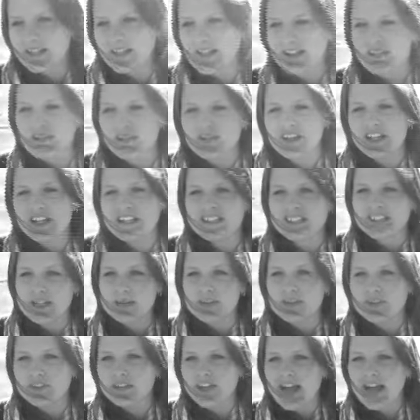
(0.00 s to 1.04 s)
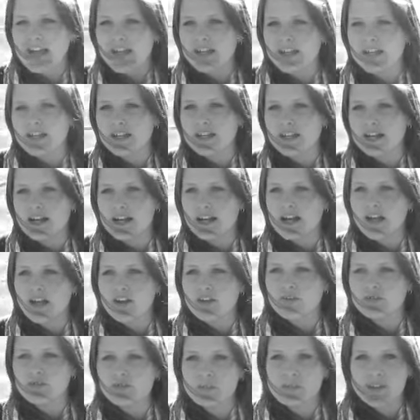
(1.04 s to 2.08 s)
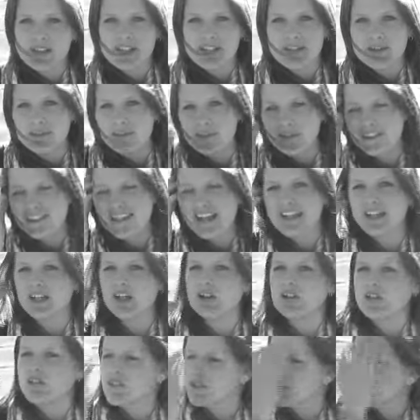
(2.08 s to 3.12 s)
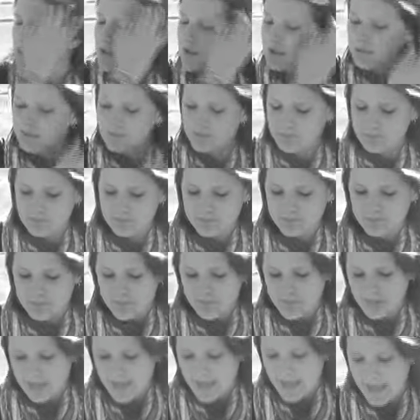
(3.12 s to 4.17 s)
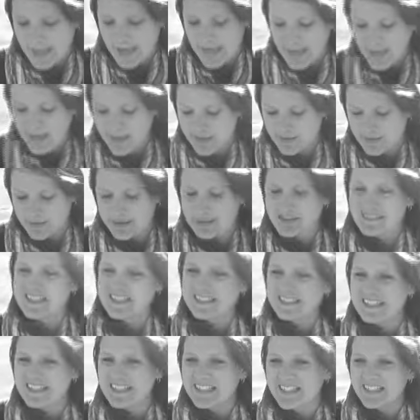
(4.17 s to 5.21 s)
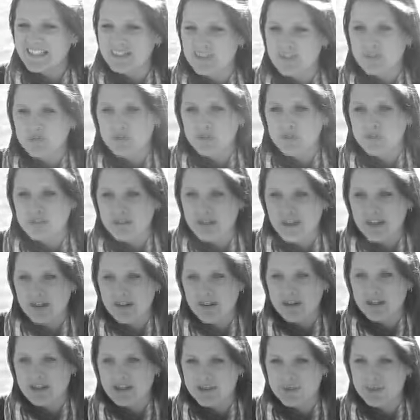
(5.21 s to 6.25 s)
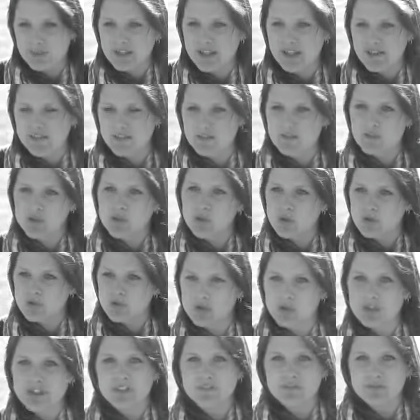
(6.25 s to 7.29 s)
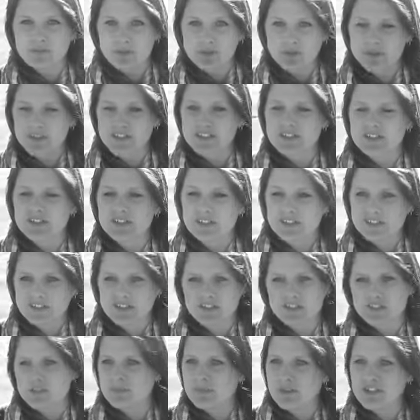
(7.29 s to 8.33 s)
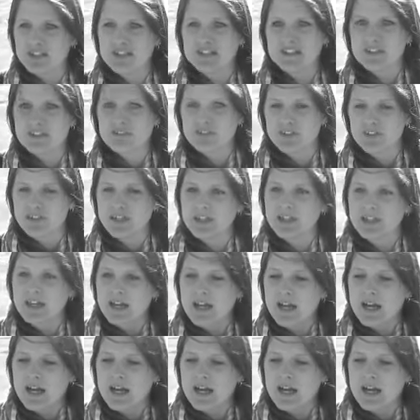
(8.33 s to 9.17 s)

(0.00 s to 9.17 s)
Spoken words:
they have a very staple diet of meat and potatoes. And in the cities, the food varies because of the cultural influence. There's just many different